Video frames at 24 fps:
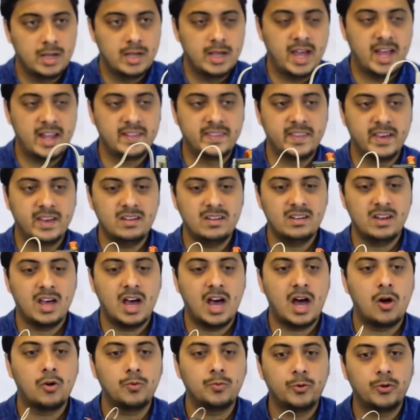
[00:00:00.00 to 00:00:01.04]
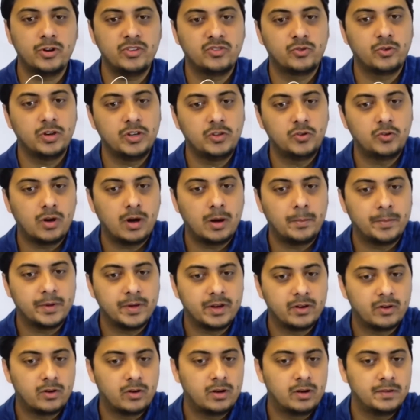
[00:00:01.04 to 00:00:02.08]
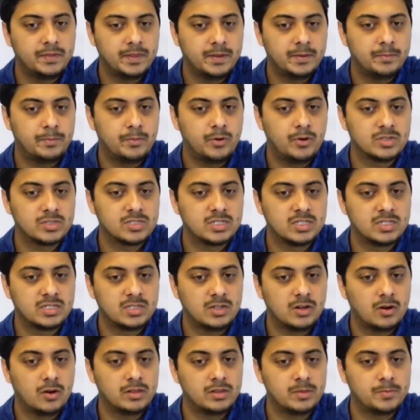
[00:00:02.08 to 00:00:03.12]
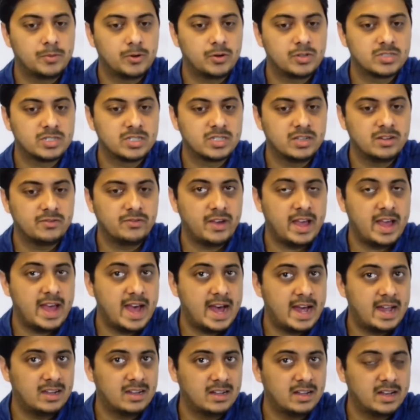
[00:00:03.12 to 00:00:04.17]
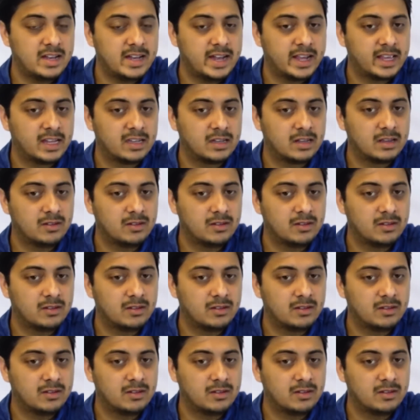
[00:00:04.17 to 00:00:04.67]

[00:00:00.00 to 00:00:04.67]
and then output is going to appear on the positive and negative.